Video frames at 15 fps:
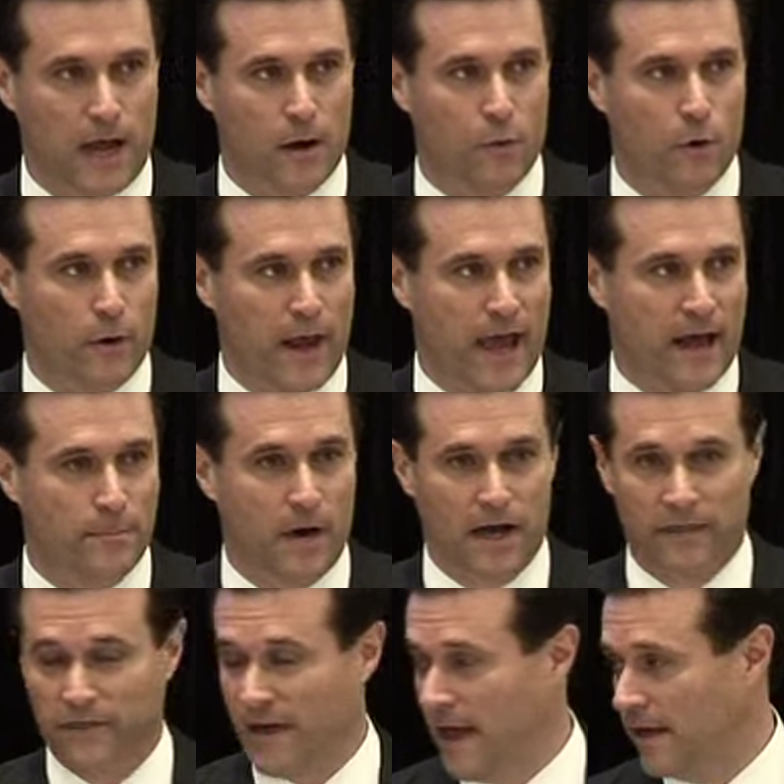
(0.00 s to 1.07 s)
I won't add
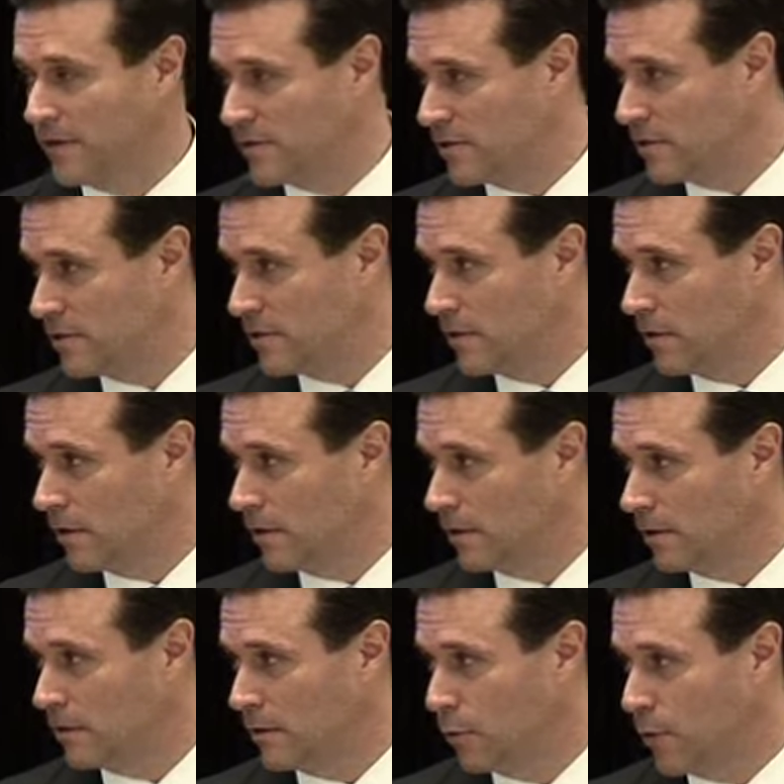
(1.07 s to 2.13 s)
my thanks to
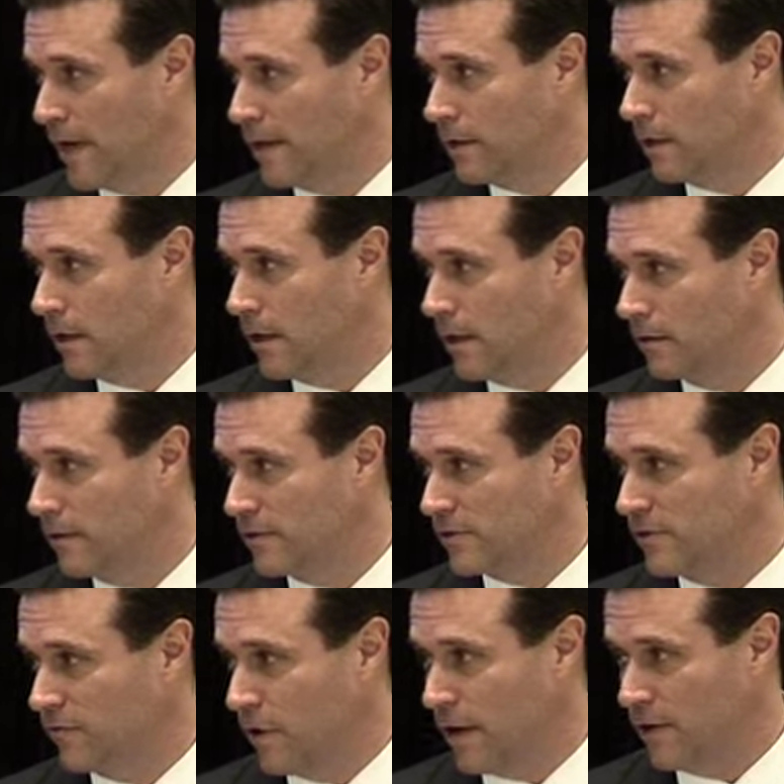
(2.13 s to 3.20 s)
the great
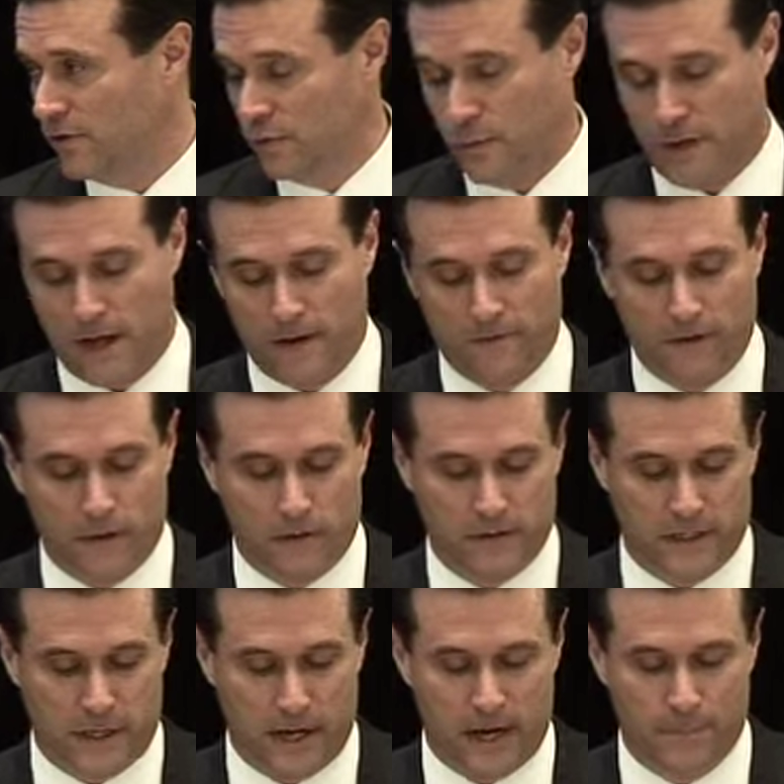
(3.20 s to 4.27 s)
list of writers we have here
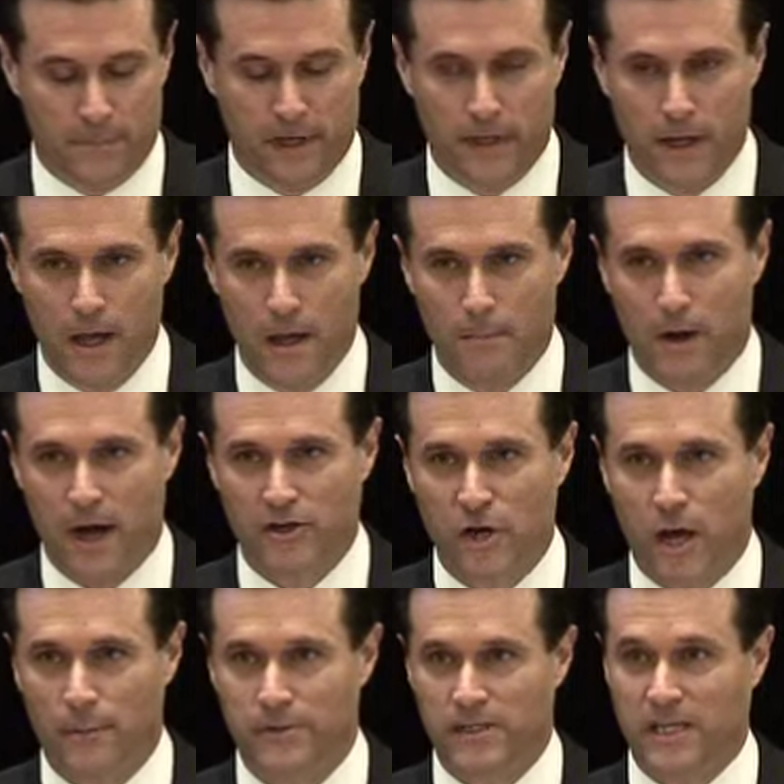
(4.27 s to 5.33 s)
tonight, but my
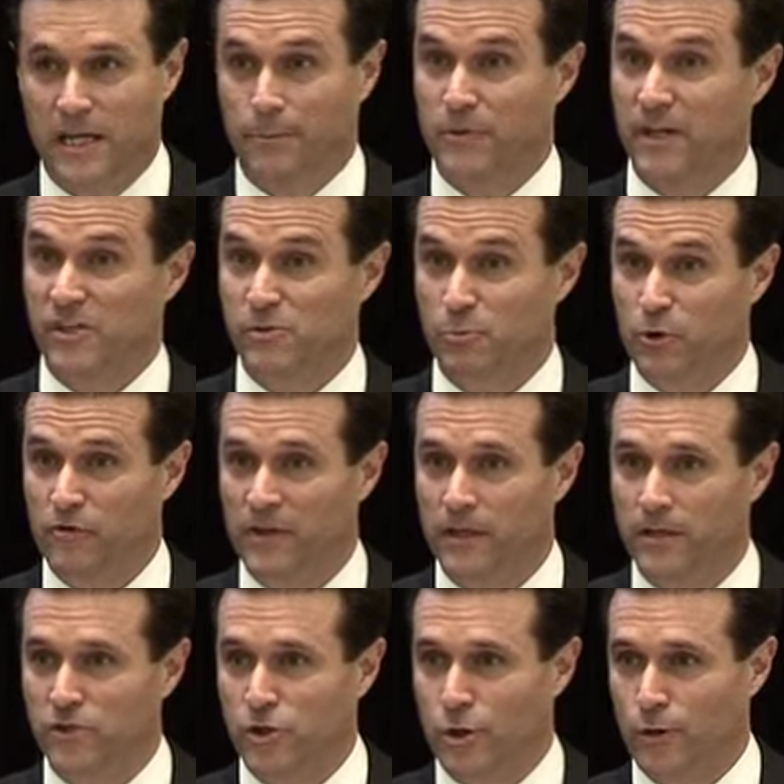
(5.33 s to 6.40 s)
job is to keep things moving
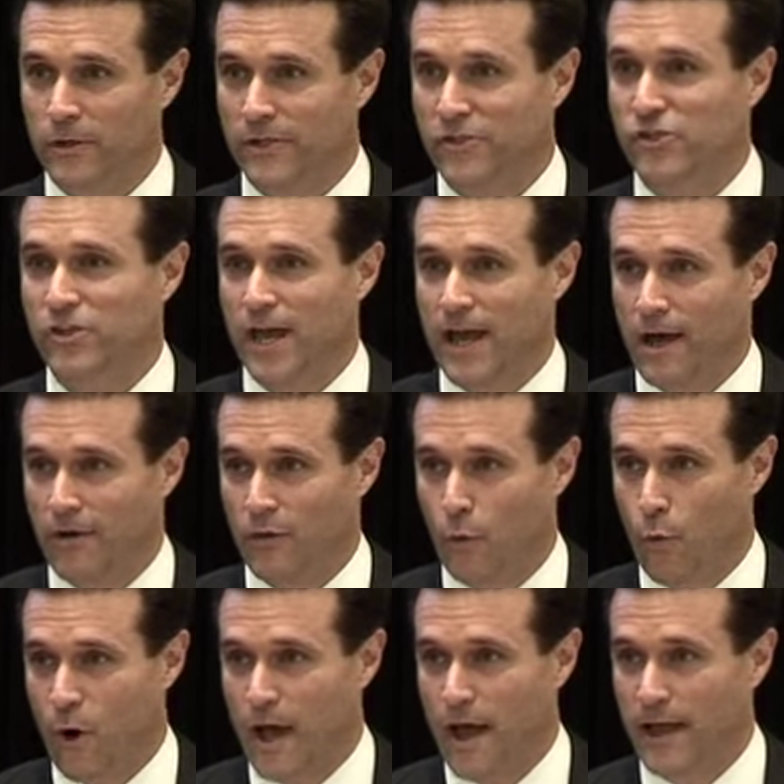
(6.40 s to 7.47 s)
and generally stay out of the
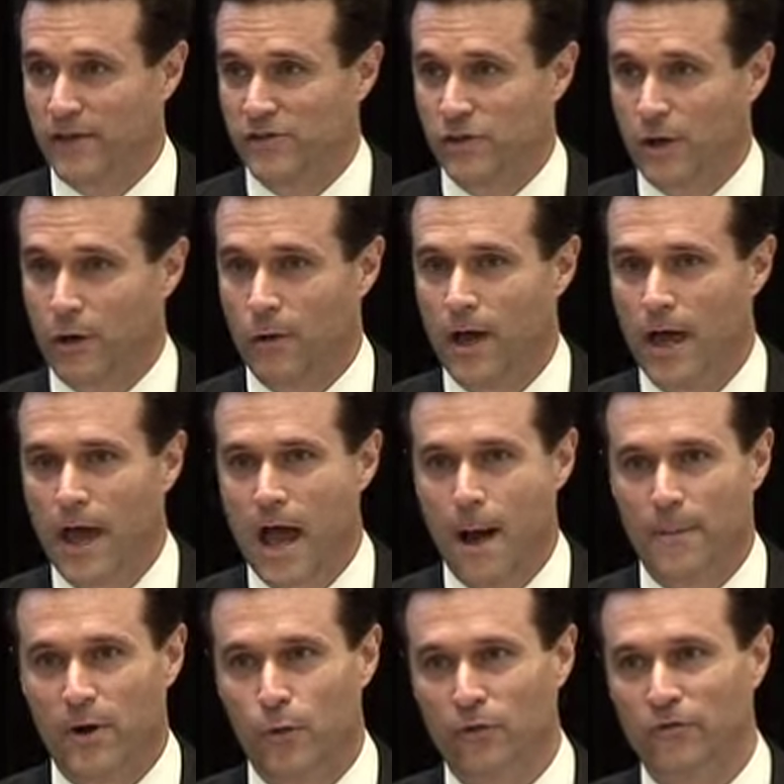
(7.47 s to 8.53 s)
way. So
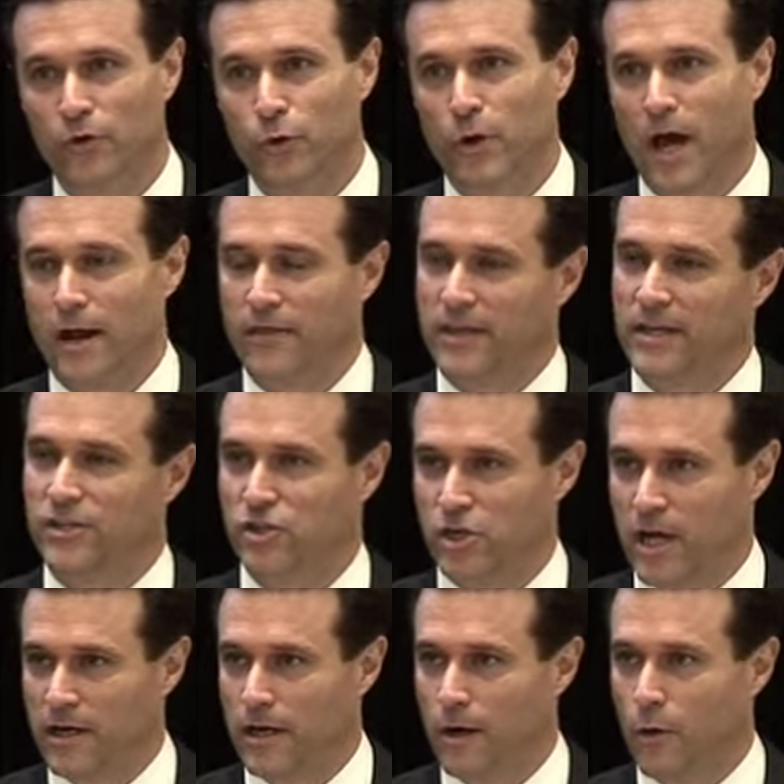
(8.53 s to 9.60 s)
I'm going to review kind of the
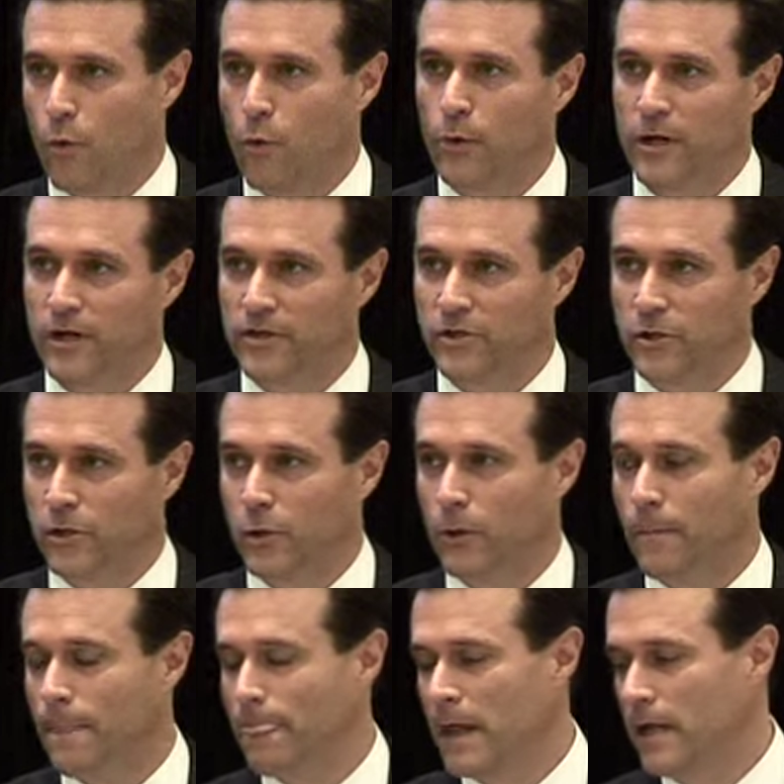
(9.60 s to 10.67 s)
agenda. What we're going to
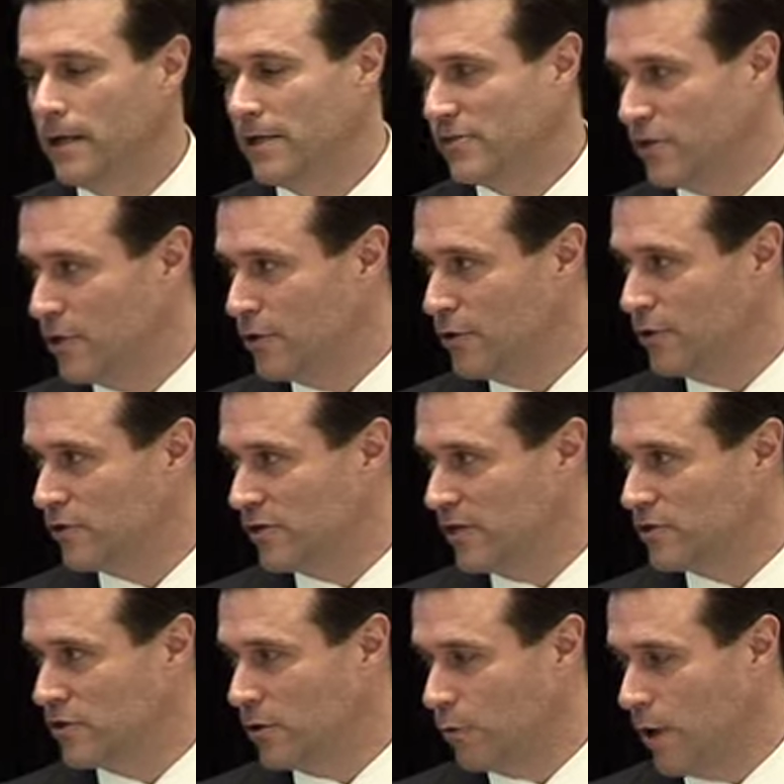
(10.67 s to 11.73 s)
do is introduce
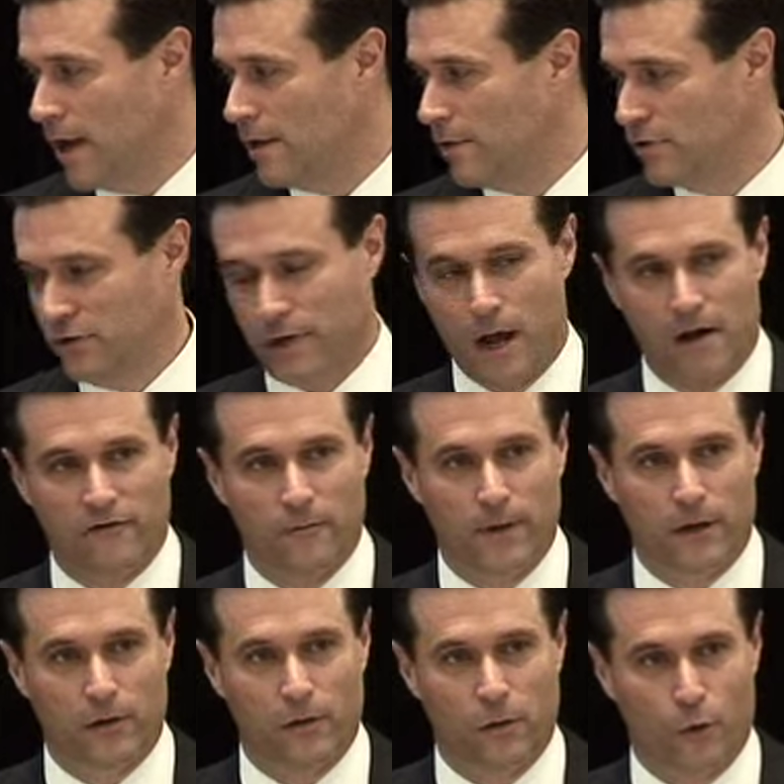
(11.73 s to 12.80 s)
each of the writers in
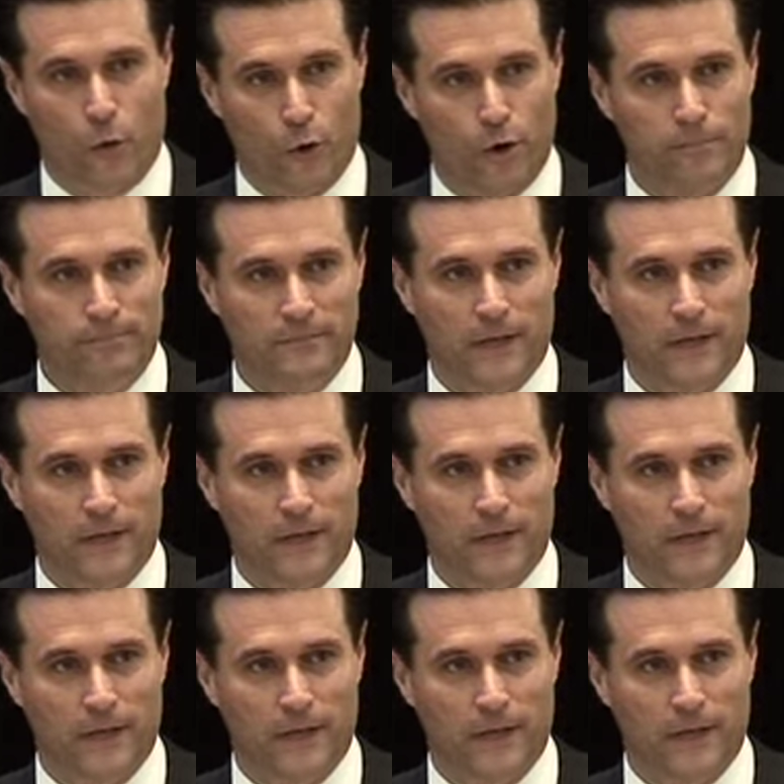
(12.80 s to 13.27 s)
alphabetical order.